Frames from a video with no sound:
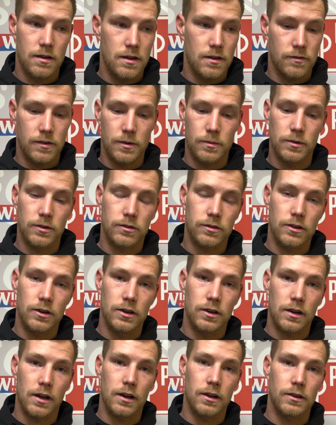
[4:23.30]
think we'll
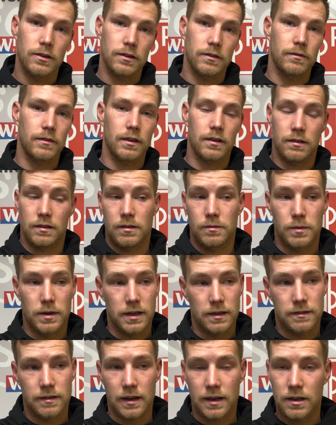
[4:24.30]
score goals and we
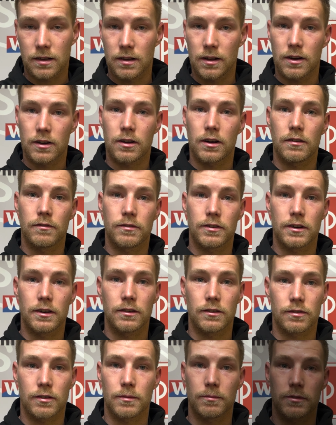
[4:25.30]
can take a lot of
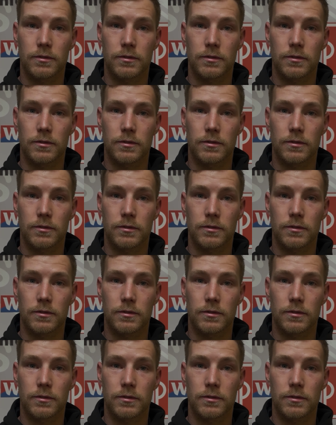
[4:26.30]
confidence from